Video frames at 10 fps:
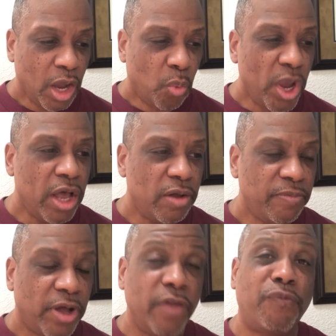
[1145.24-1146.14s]

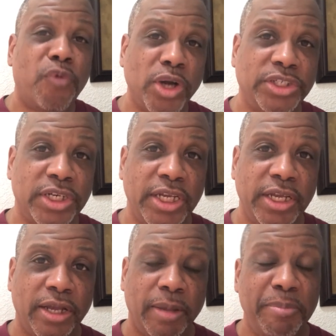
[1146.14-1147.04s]
Well,
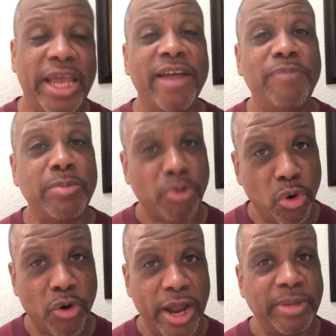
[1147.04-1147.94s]
unfortunately, men have been
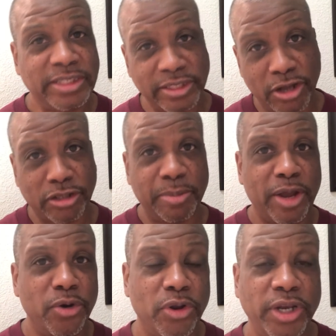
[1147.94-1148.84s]
programmed, as I talked
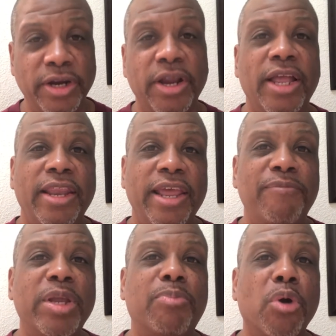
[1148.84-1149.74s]
about earlier.
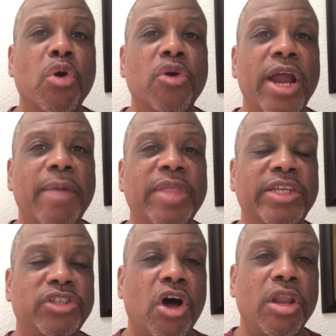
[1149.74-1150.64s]
They've been programmed that
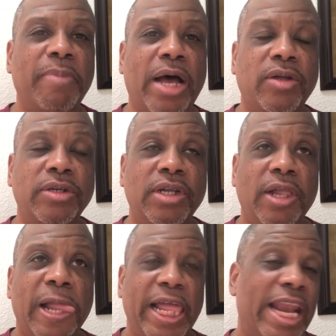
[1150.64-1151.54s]
it's all about,
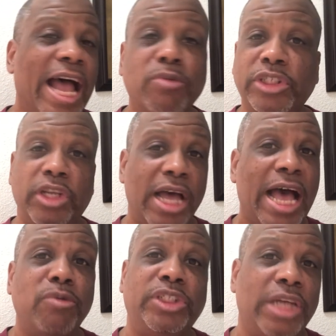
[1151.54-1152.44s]
and I
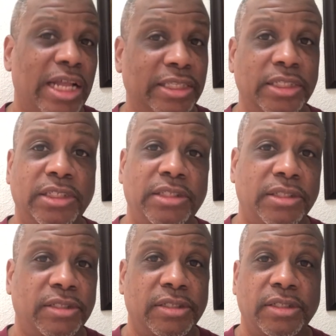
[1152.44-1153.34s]
was taught this,
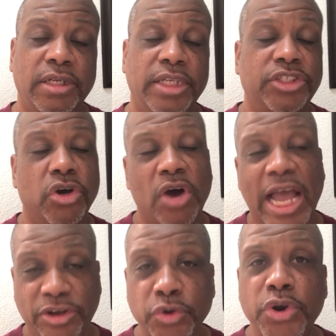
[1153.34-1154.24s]
and so
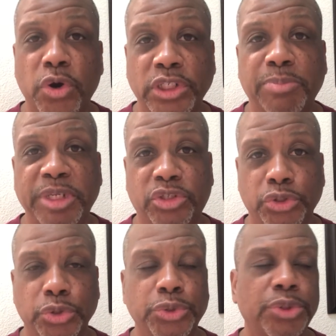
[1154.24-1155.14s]
I do know it to be
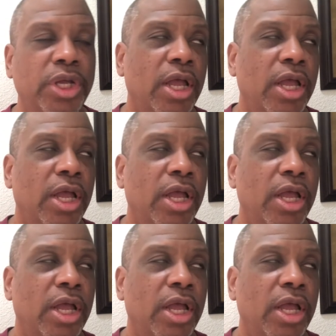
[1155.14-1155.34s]
true.